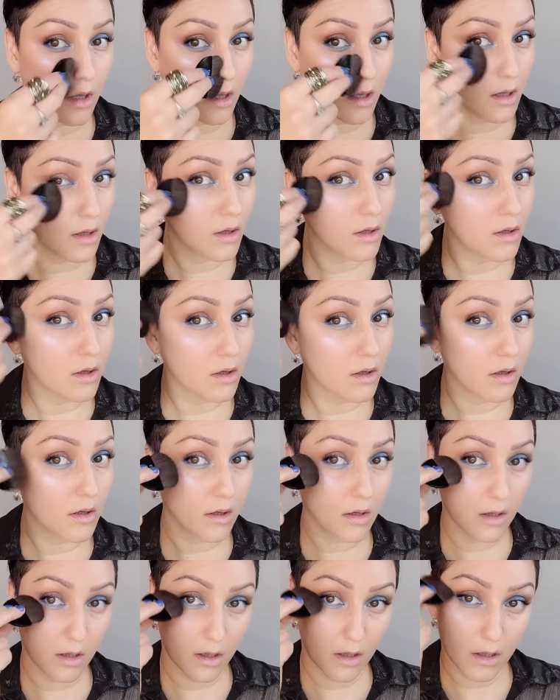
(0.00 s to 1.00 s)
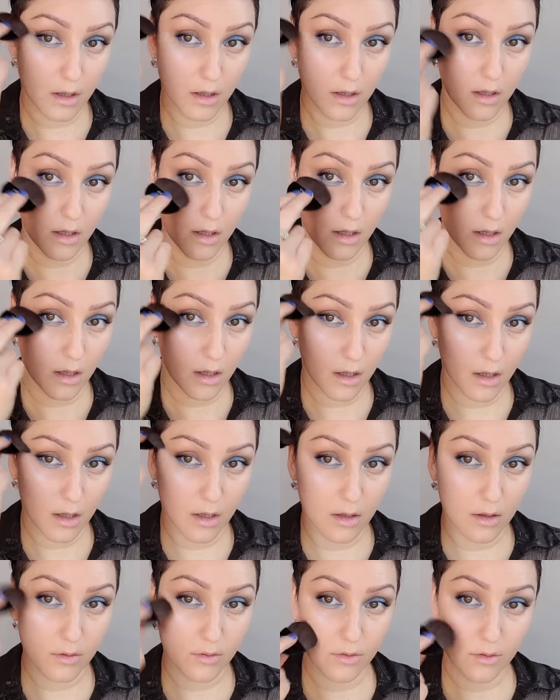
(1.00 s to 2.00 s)

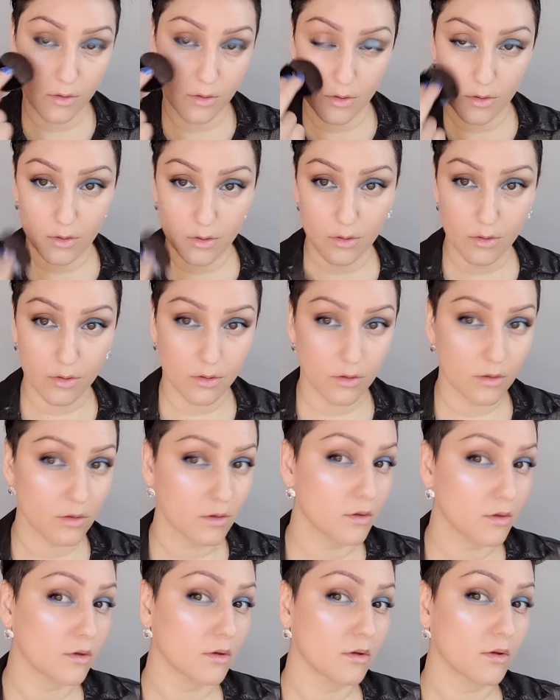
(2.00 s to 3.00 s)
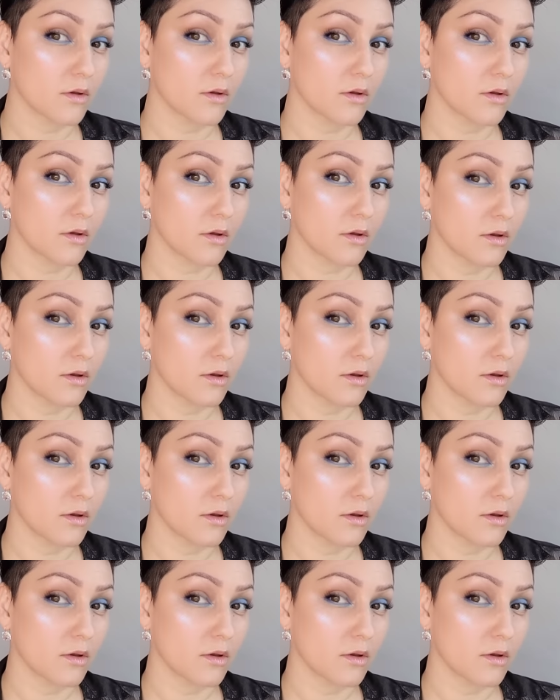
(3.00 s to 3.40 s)
(no one is talking)